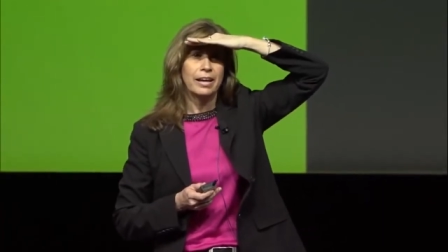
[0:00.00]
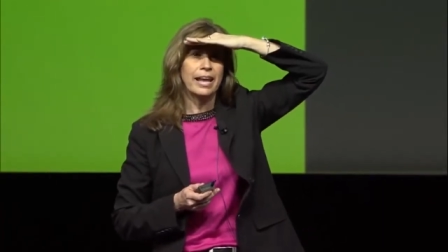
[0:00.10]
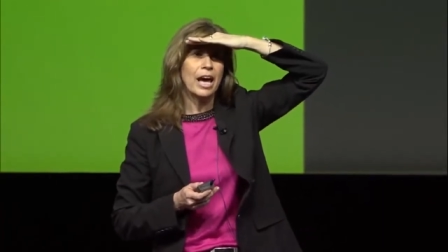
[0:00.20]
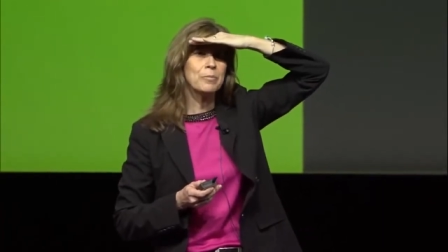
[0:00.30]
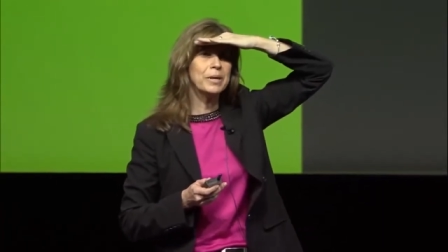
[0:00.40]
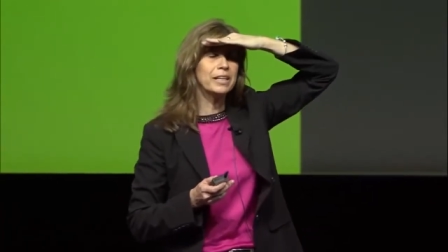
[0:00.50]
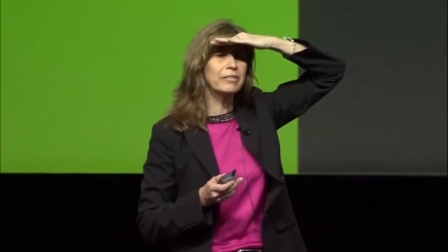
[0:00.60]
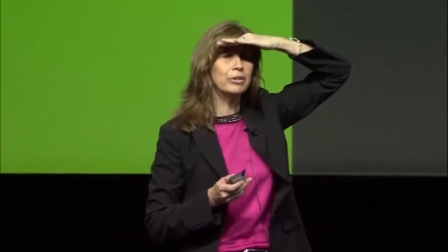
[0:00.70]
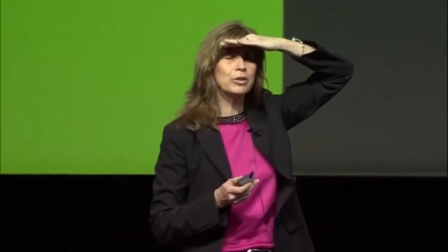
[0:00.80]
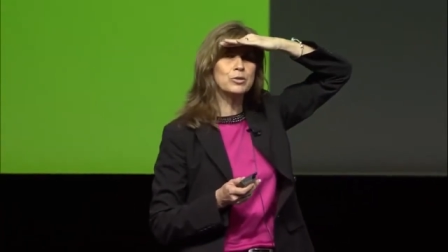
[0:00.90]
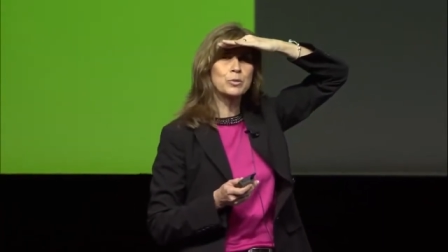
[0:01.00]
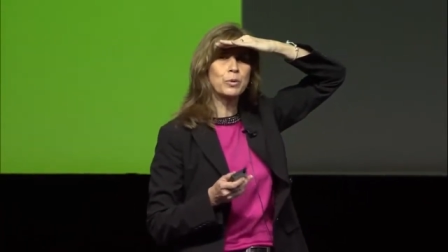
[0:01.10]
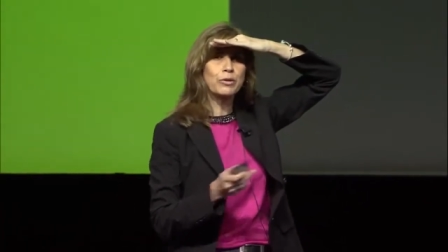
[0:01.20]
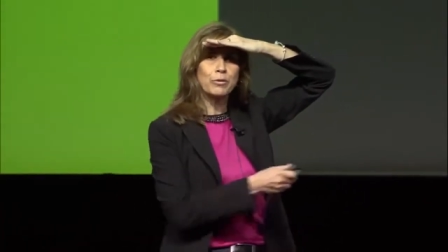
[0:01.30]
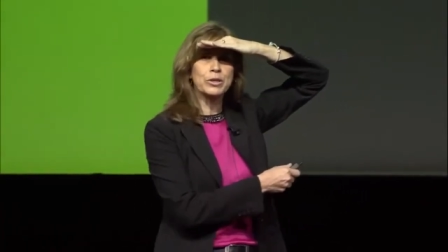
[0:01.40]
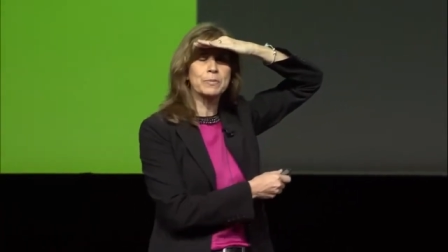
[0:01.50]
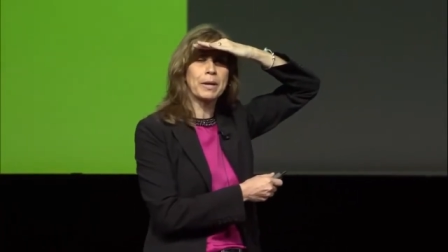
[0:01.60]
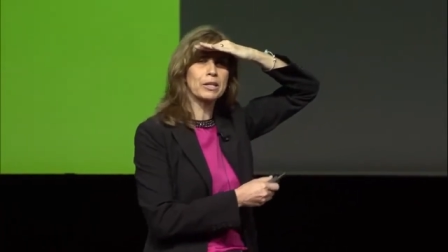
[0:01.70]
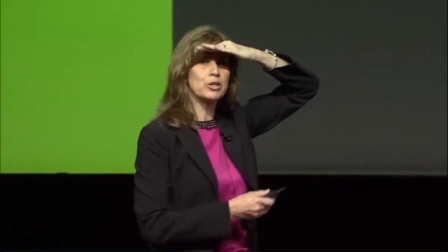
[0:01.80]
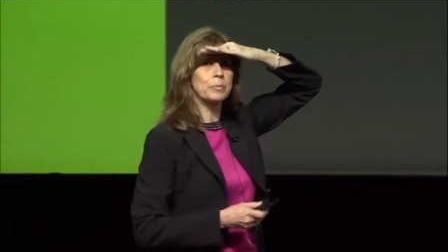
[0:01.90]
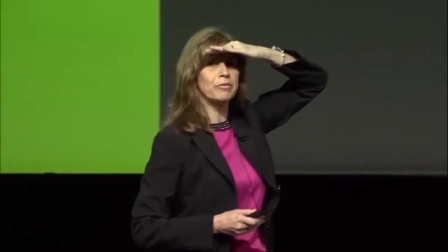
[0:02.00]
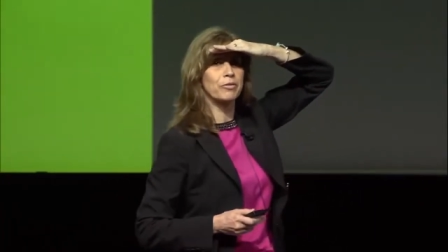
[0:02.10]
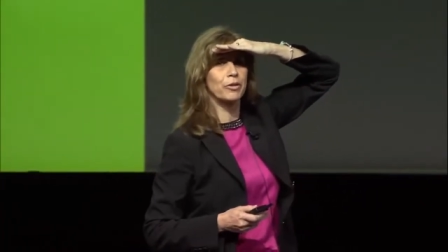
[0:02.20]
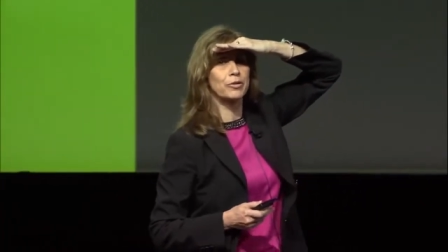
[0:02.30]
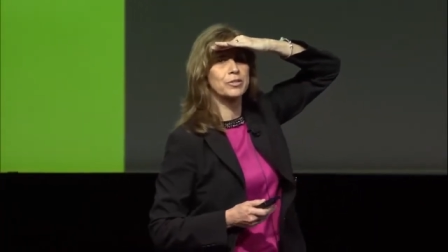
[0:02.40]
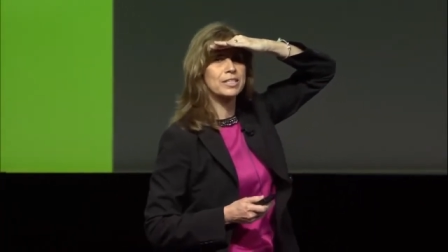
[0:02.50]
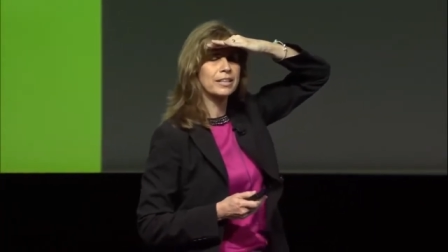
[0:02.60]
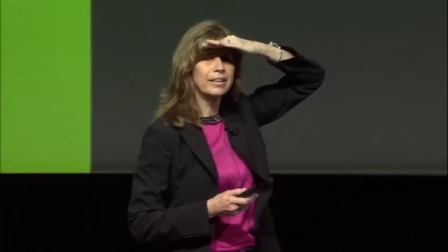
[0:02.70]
And how many of you use workforce management for those